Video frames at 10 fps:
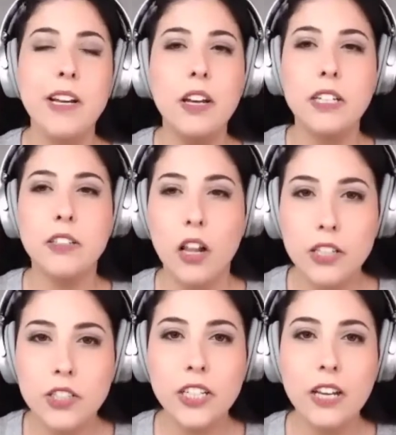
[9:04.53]
not
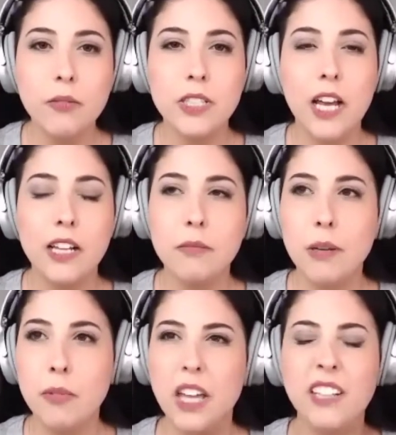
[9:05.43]
acknowledging it, we're telling
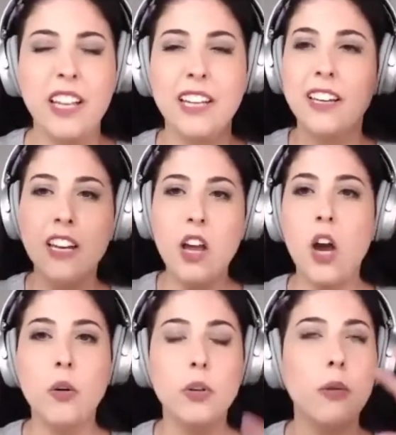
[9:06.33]
people that
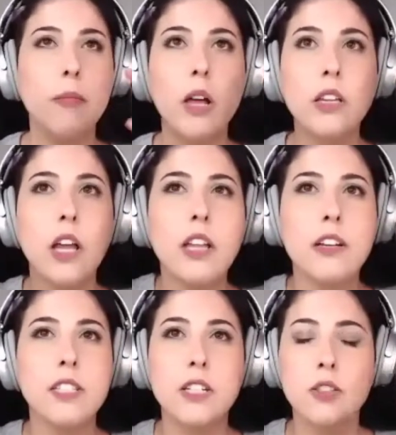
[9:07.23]
oh, a lot
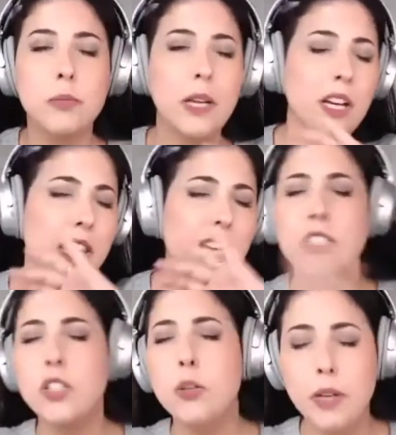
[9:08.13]
of scientists are like, oh, that's
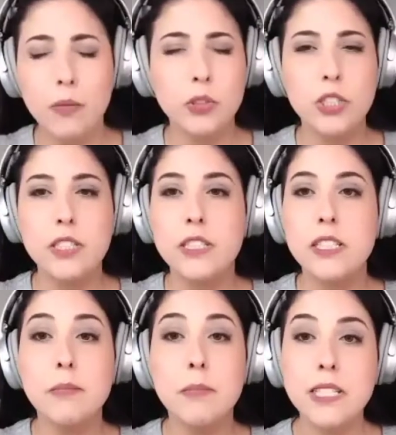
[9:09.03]
stupid, and we'll just
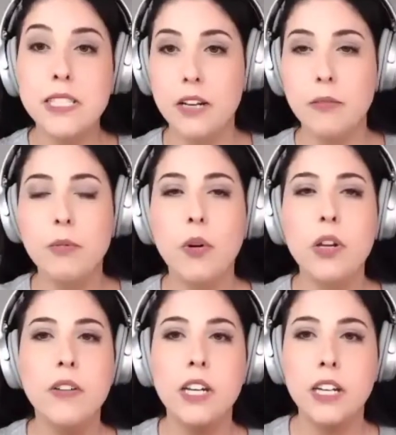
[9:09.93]
dismiss it, and we won't
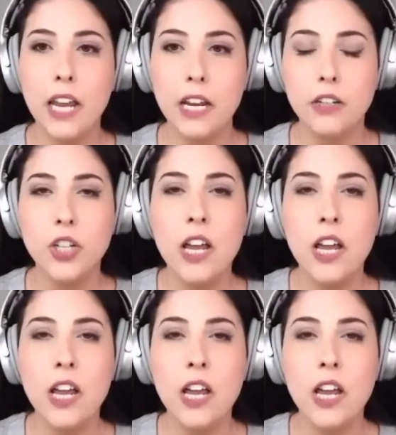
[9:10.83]
even engage.